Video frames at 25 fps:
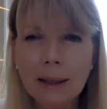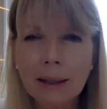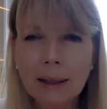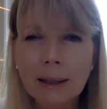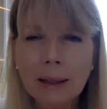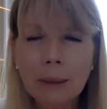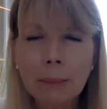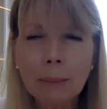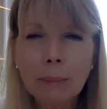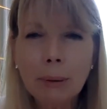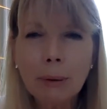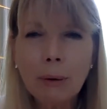
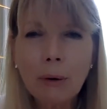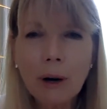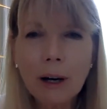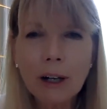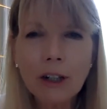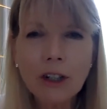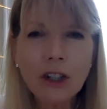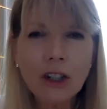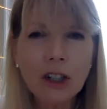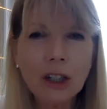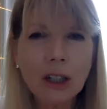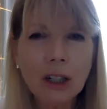
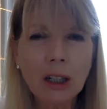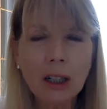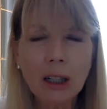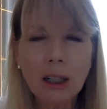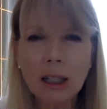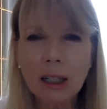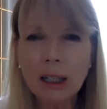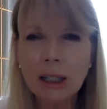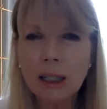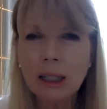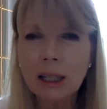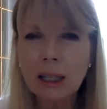depression and
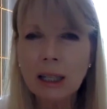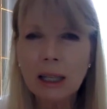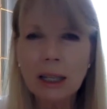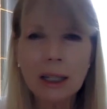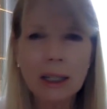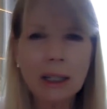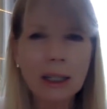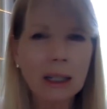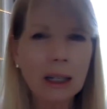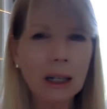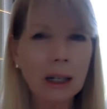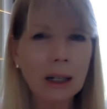
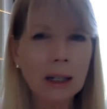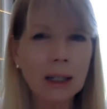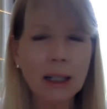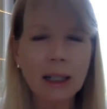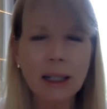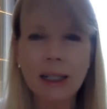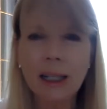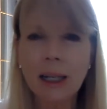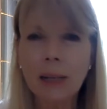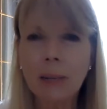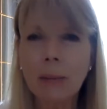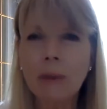this, and it's
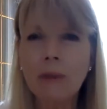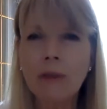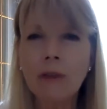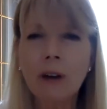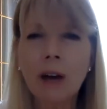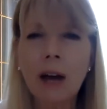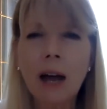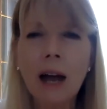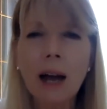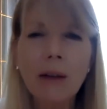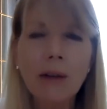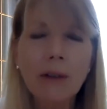going to take me
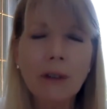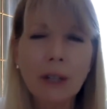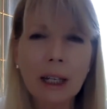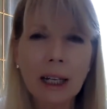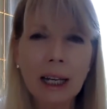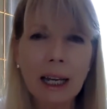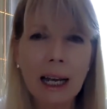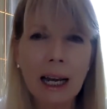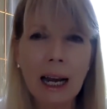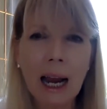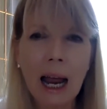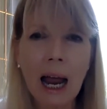forever to
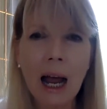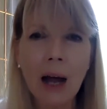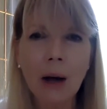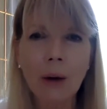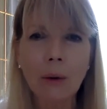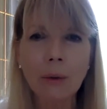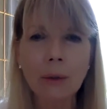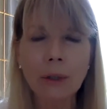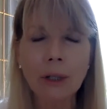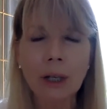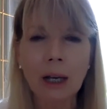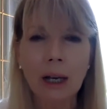get
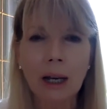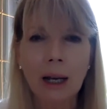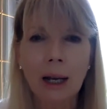out.